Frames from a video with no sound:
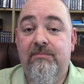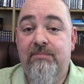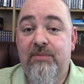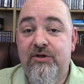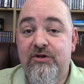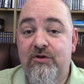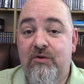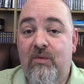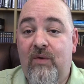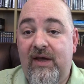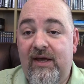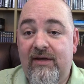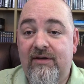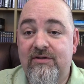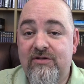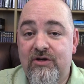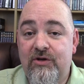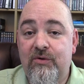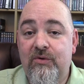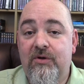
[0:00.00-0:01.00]
between
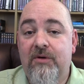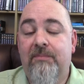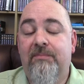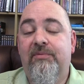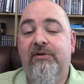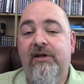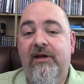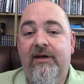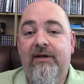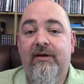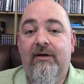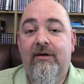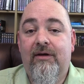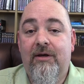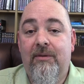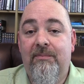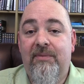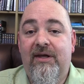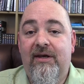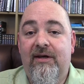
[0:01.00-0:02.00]
two
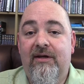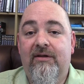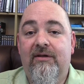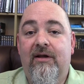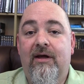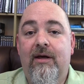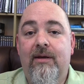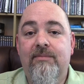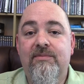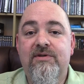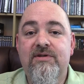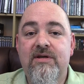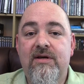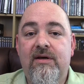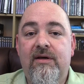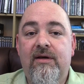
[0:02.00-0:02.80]
competing claims.